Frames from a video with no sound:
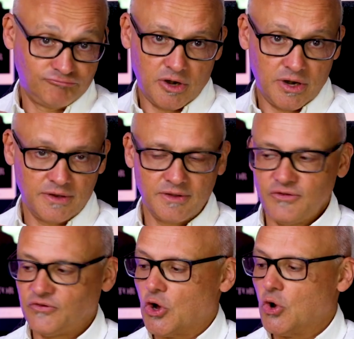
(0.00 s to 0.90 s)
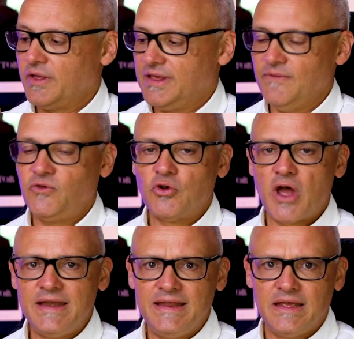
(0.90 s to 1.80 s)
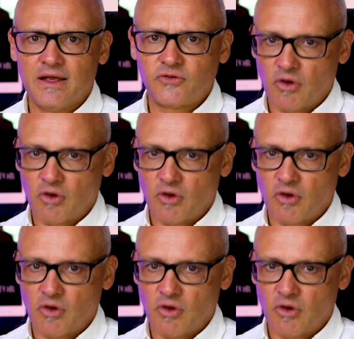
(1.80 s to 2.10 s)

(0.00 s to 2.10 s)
All right, so it gives you an idea.